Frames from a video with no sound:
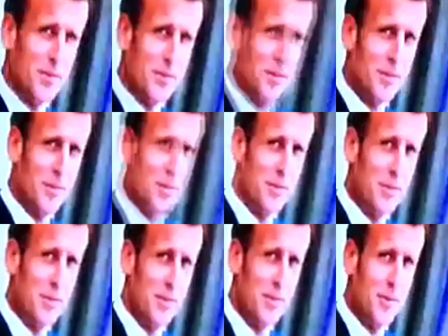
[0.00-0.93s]

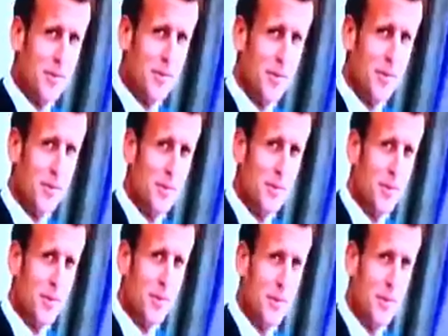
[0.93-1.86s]

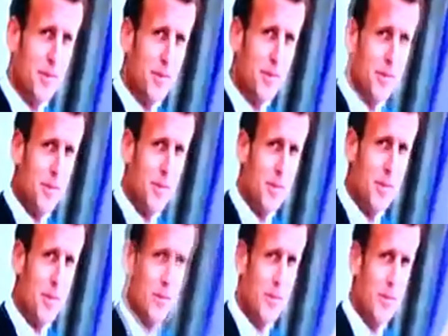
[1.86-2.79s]

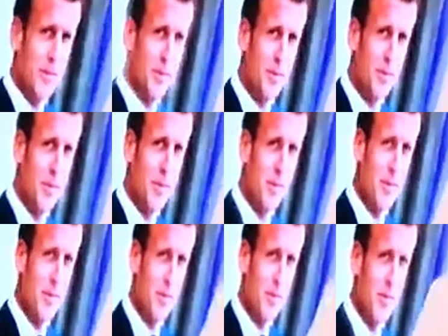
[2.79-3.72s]

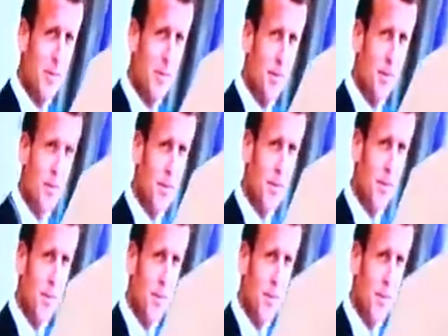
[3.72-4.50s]
The person shown says nothing.